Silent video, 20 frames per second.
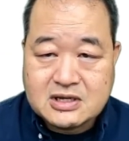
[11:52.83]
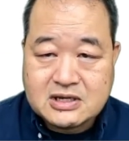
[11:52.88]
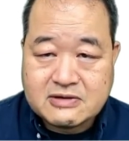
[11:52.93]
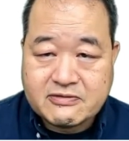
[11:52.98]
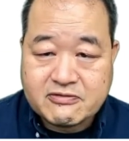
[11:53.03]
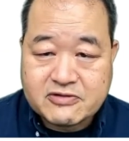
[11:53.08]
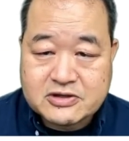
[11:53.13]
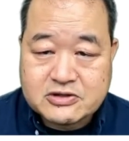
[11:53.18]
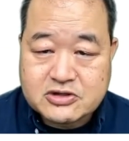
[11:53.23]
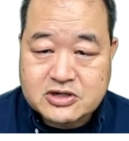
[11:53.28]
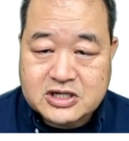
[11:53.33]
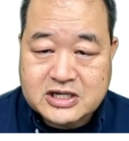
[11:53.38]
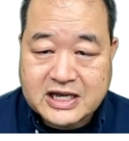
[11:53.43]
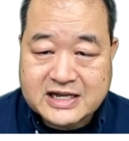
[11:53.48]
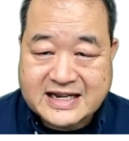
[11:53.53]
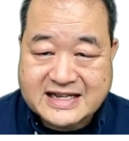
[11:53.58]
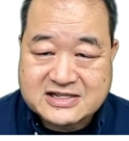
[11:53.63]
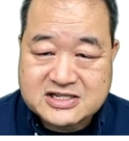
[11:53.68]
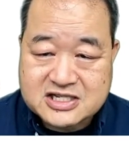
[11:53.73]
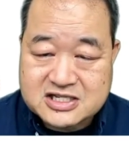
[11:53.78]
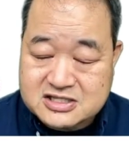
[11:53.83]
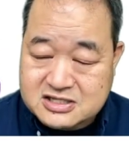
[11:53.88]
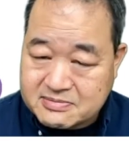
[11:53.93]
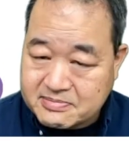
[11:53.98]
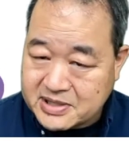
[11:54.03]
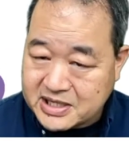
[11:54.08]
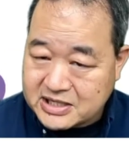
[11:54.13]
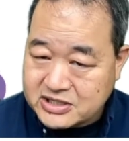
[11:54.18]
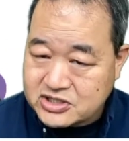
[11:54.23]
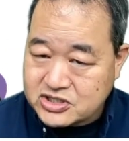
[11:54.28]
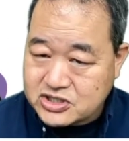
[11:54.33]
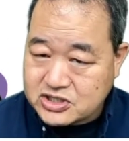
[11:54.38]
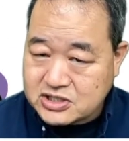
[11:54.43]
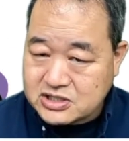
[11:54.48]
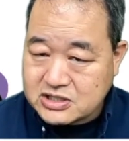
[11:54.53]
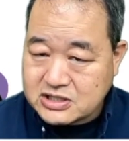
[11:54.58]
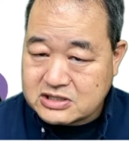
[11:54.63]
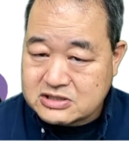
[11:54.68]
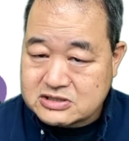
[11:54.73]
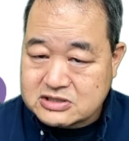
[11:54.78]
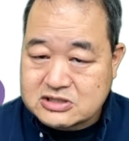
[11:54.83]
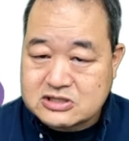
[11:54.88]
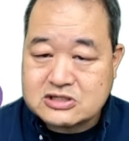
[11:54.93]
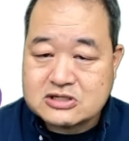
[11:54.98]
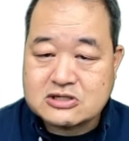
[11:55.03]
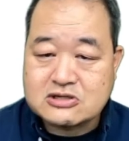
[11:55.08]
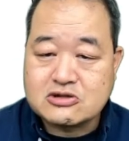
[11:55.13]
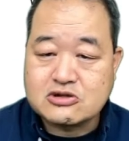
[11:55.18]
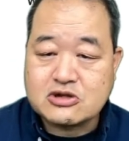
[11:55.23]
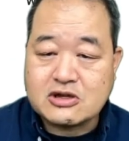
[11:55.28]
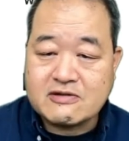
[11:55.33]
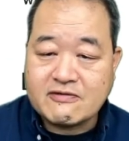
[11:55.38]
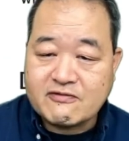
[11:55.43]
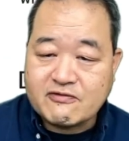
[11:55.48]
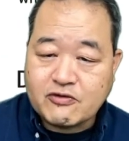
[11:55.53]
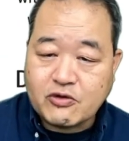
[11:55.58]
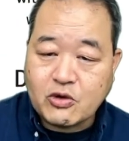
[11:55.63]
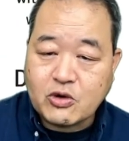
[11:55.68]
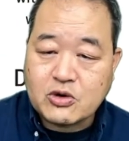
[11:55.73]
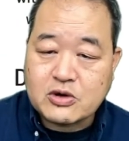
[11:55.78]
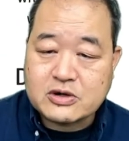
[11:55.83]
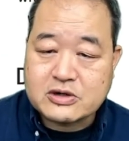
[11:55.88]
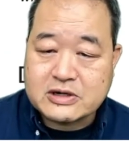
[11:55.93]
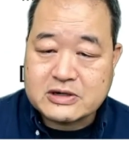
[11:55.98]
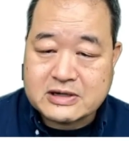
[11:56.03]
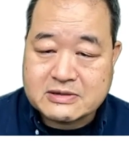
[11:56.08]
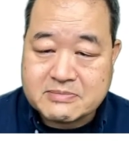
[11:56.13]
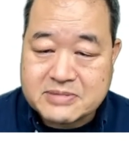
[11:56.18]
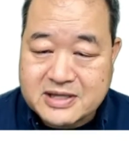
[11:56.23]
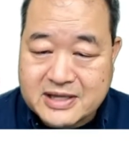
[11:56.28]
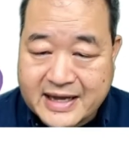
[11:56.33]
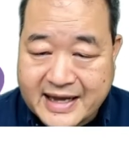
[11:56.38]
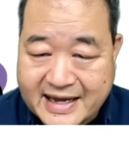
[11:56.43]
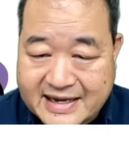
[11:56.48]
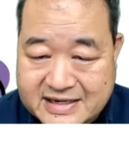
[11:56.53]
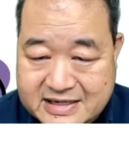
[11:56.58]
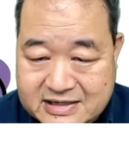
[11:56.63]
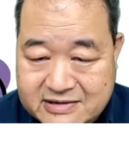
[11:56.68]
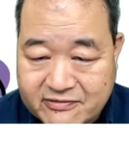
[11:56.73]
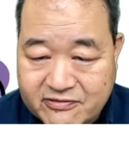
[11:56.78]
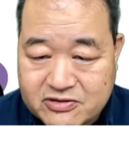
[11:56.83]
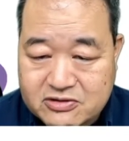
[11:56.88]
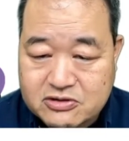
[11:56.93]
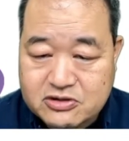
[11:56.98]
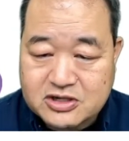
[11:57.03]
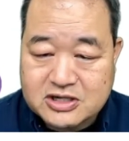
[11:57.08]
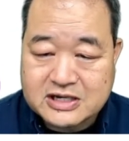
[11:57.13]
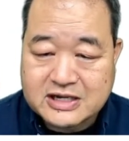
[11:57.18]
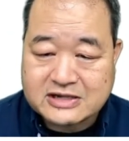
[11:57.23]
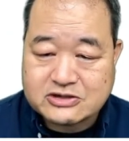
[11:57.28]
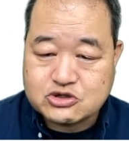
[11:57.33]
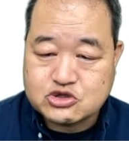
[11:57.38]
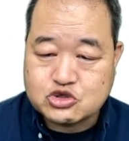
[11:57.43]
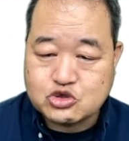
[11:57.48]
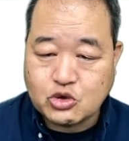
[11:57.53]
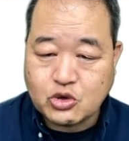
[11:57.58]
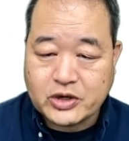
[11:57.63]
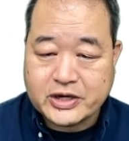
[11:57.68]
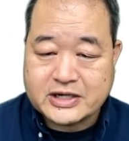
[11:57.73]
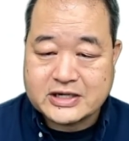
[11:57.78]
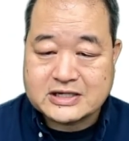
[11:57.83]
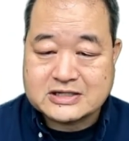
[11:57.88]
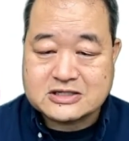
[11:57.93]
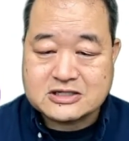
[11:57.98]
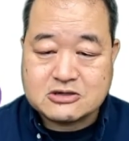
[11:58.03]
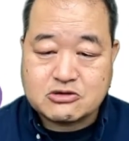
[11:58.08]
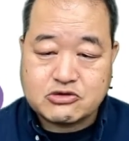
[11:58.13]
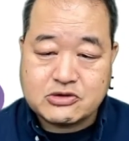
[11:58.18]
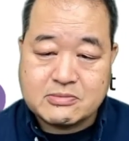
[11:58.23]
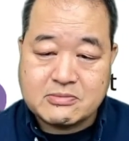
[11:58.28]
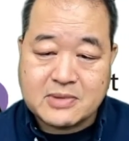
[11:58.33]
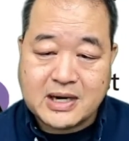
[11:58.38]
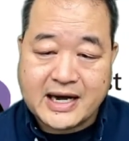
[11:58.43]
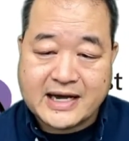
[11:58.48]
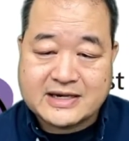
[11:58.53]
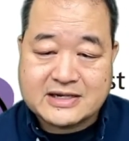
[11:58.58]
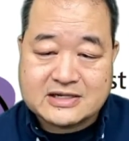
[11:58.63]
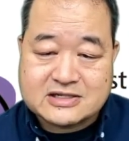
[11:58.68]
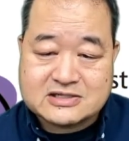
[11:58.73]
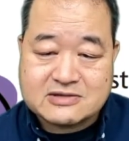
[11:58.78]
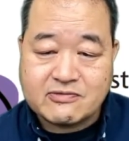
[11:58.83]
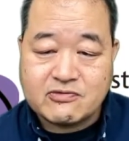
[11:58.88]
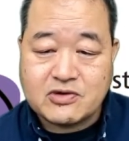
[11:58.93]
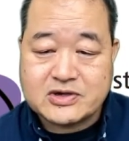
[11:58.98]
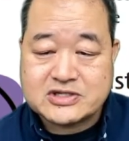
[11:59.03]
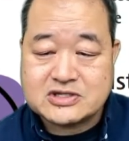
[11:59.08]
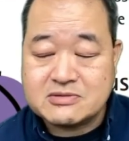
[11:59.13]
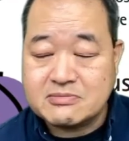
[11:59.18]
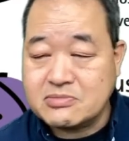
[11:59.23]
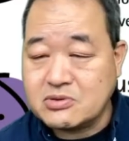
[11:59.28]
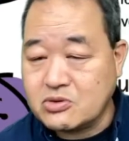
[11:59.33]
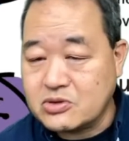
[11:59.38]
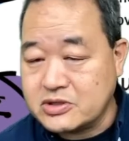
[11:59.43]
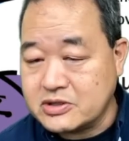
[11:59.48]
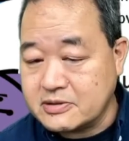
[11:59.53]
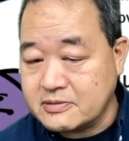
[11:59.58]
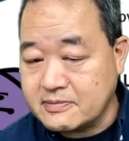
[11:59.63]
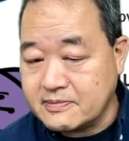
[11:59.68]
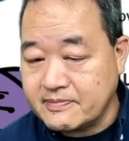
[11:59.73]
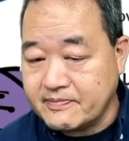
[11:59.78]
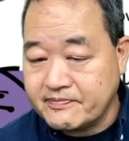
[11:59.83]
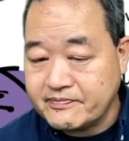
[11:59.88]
If we look at anticipation, it's looking forward and planning. If we're looking at joy, it's to remind us of what's important.